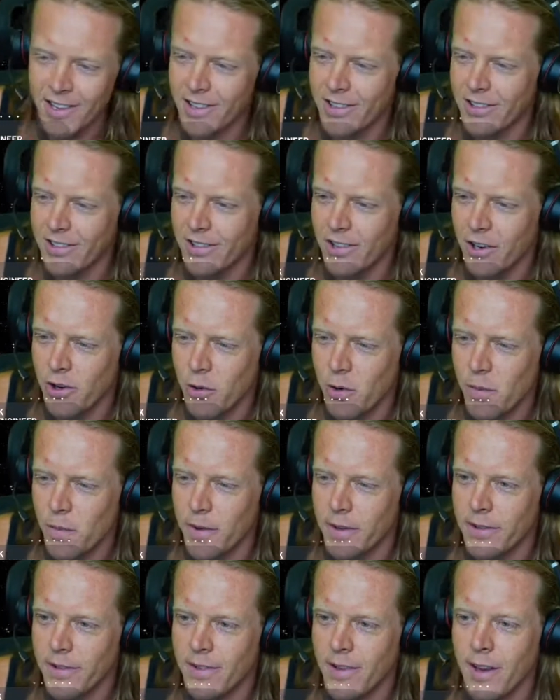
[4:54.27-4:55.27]
Sorry we
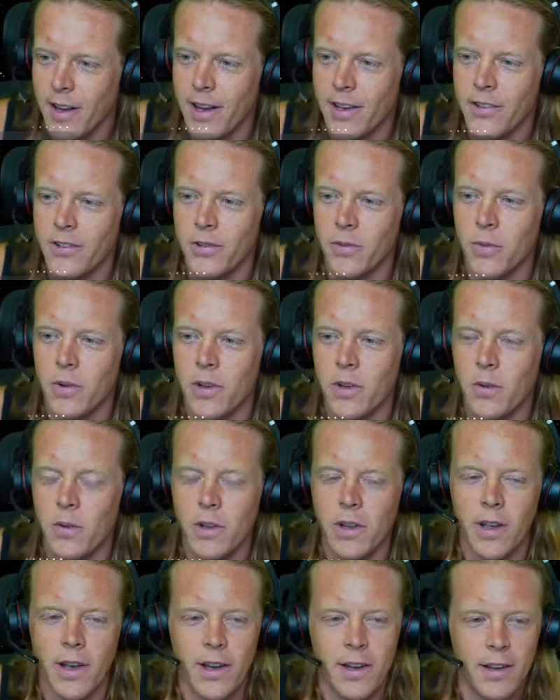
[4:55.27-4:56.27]
missed last week.
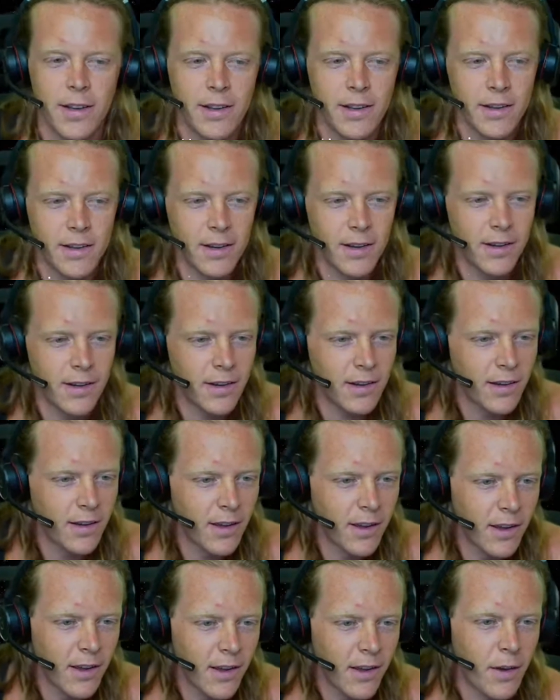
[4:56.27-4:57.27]
We had a
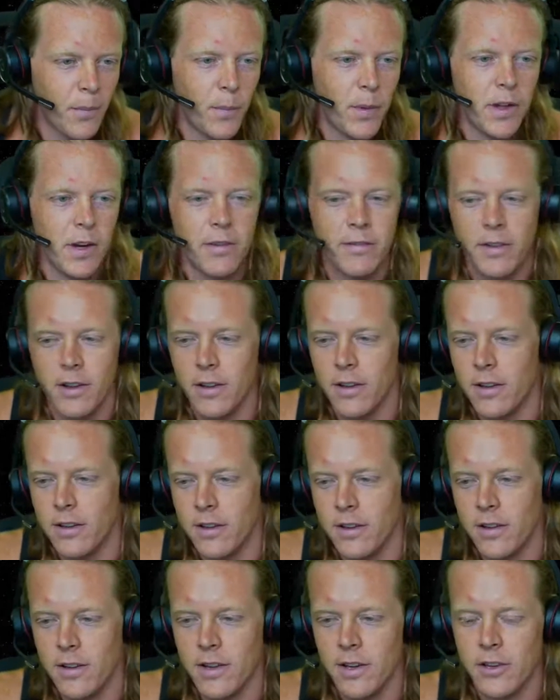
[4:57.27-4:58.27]
bit of an
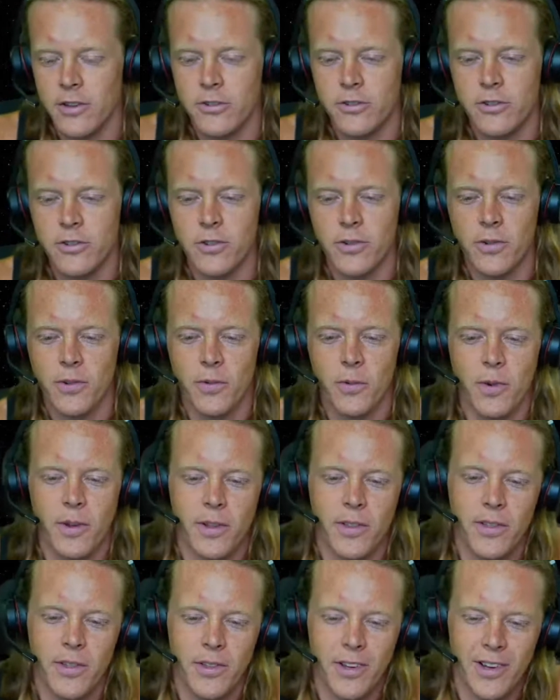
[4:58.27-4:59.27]
issue
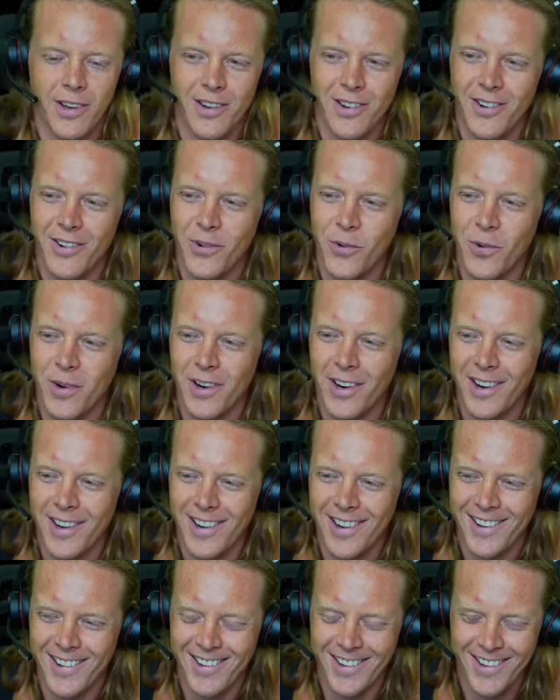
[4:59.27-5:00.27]
with work,
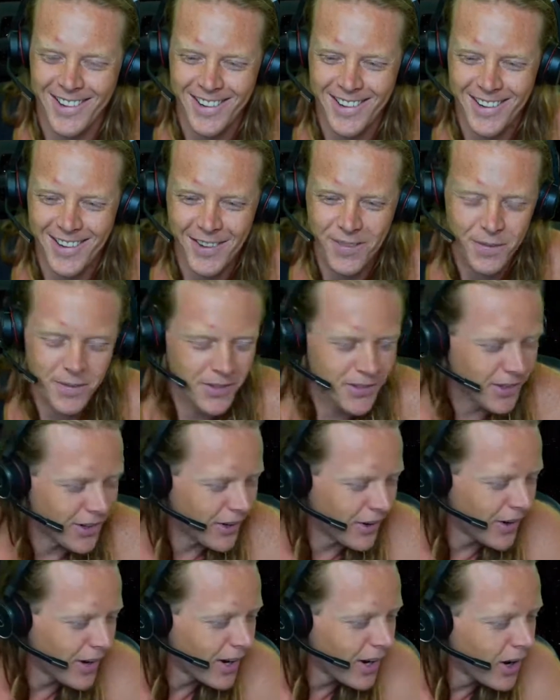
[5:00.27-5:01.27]

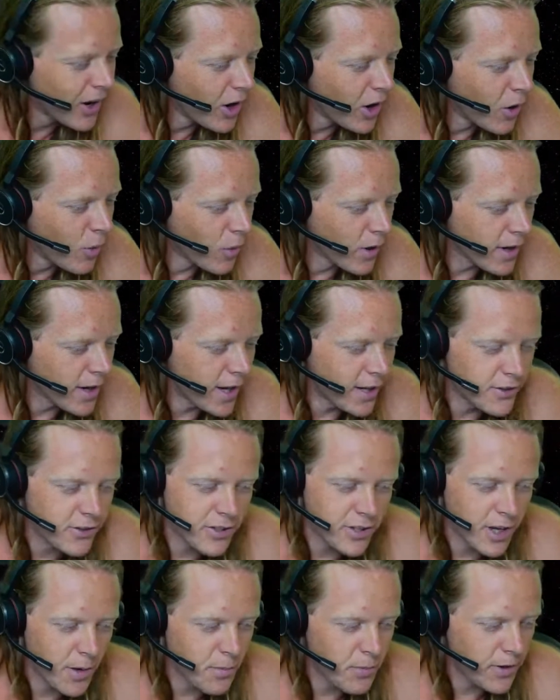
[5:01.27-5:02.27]
so we're
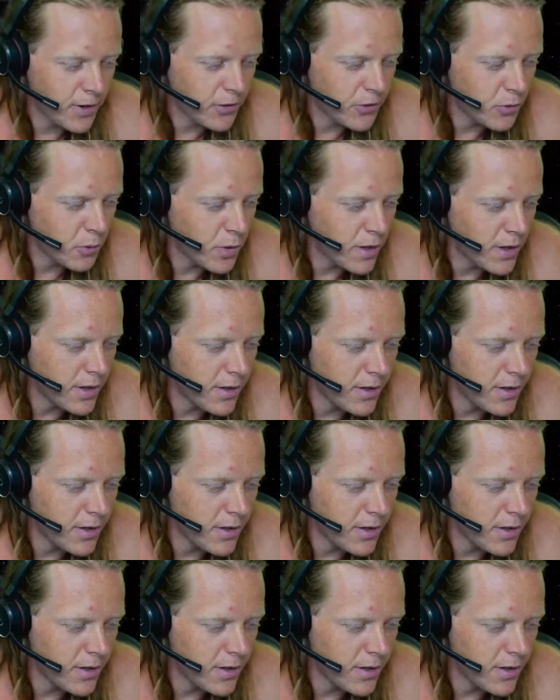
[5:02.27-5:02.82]
catching up this week.